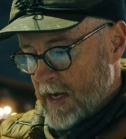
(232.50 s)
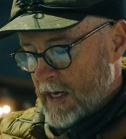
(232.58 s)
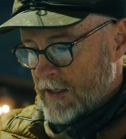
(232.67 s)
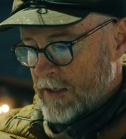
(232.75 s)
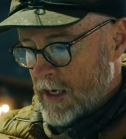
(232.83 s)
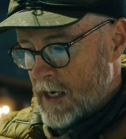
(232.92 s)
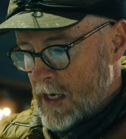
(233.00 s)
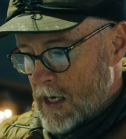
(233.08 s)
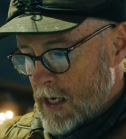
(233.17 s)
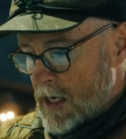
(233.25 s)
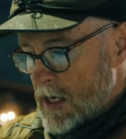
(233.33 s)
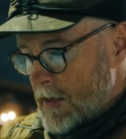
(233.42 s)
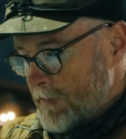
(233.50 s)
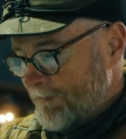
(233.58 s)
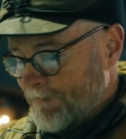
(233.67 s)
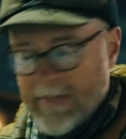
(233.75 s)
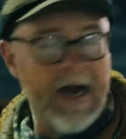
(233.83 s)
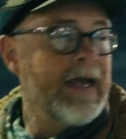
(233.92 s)
It's uh,
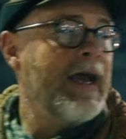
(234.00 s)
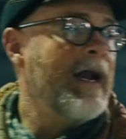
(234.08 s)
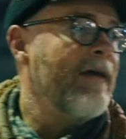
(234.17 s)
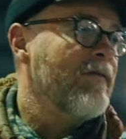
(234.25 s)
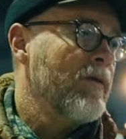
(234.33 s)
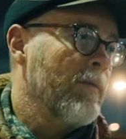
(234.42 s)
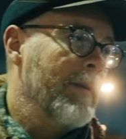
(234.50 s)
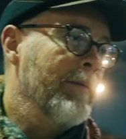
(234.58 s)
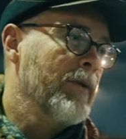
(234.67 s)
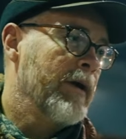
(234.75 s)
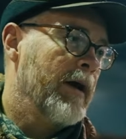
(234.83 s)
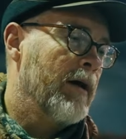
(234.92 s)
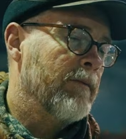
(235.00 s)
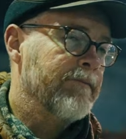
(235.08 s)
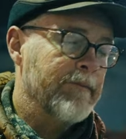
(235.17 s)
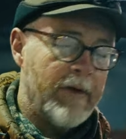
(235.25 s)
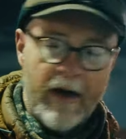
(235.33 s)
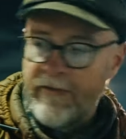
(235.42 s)
a. I, I can't even remember now.
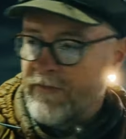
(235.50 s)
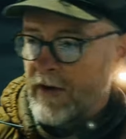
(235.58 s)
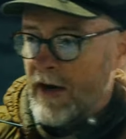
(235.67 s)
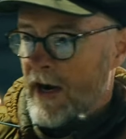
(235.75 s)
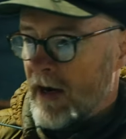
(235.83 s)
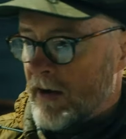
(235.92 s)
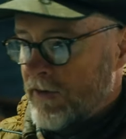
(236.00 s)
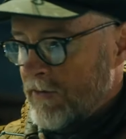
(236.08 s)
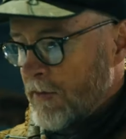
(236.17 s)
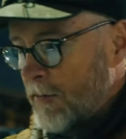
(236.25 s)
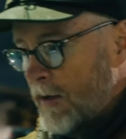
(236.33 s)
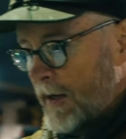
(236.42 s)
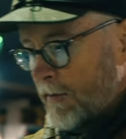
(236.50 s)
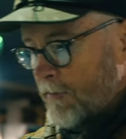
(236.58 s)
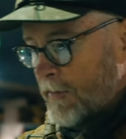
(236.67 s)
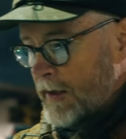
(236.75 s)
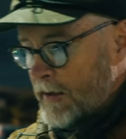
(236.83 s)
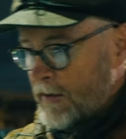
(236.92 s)
Okay. I forgot. I drew a blank.
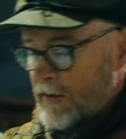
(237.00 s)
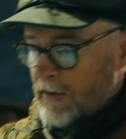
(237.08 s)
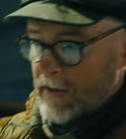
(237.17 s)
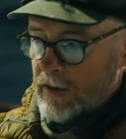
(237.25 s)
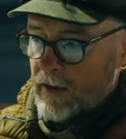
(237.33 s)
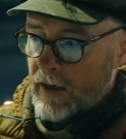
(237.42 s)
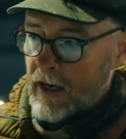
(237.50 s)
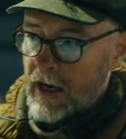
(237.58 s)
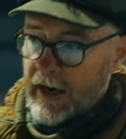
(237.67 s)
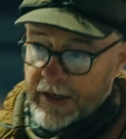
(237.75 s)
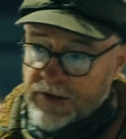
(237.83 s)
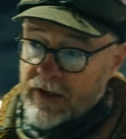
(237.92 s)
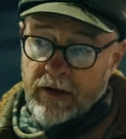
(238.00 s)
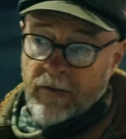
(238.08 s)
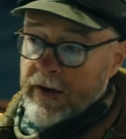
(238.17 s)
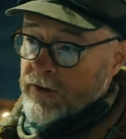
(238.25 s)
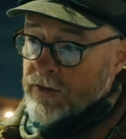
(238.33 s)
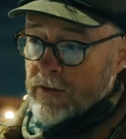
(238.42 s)
But uh, it's the
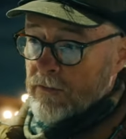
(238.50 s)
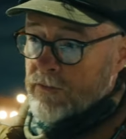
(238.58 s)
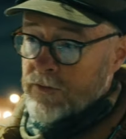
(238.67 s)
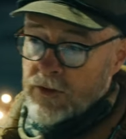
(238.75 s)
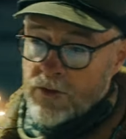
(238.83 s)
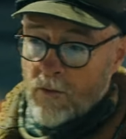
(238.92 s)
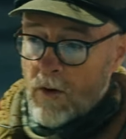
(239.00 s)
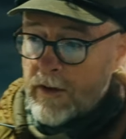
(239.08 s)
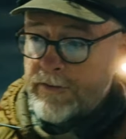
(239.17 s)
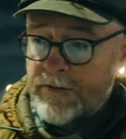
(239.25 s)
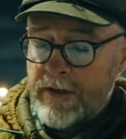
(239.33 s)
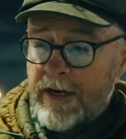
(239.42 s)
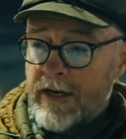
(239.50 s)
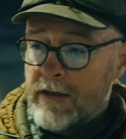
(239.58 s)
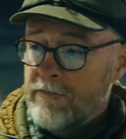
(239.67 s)
original, just one stick.